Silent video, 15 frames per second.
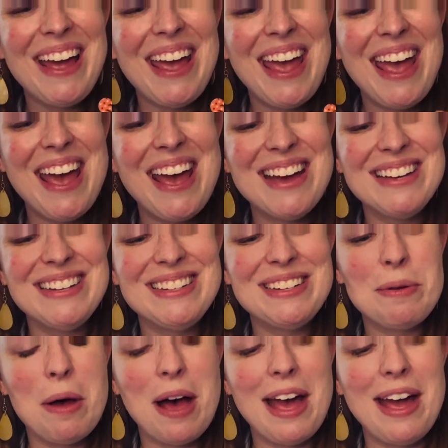And
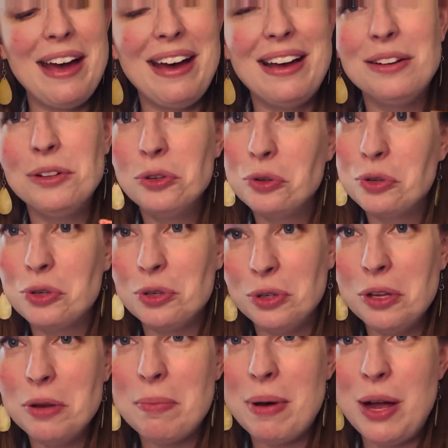I had a little girl
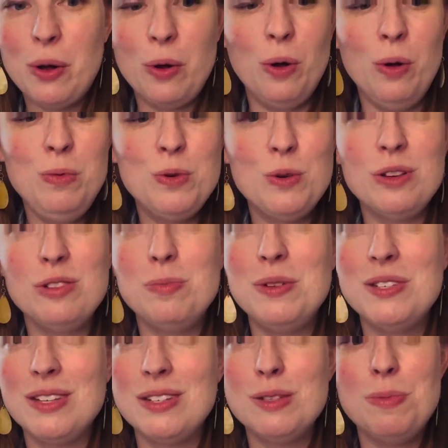in my home who has
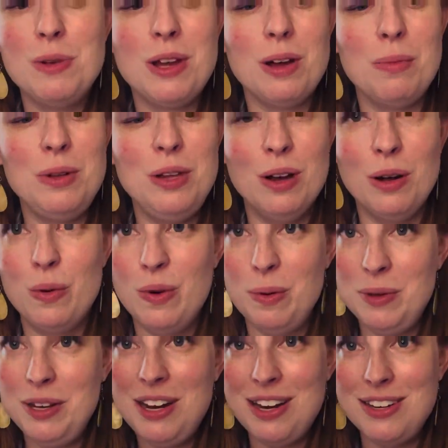since become a young
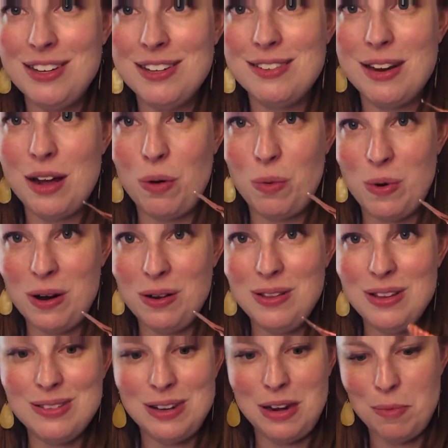woman and does not wear
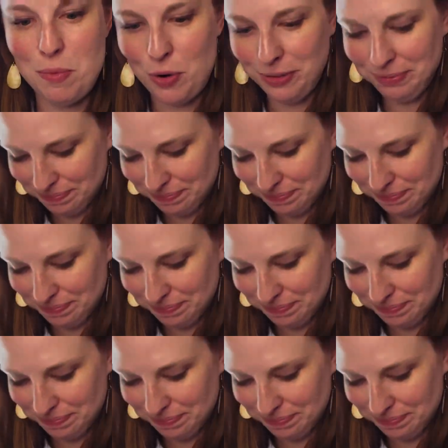these anymore.